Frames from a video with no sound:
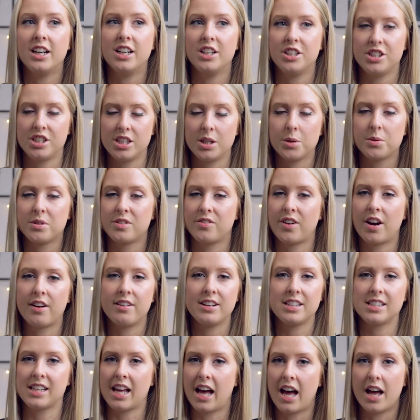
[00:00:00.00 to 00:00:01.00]
She was
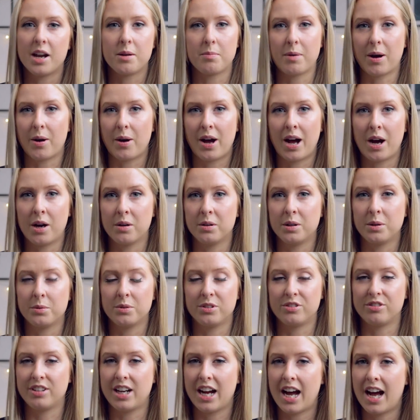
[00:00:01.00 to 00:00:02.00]
very scared about how he
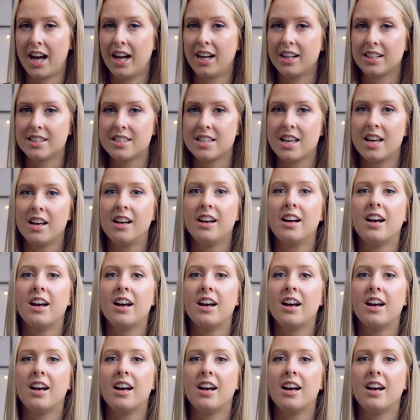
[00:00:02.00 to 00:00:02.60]
would react.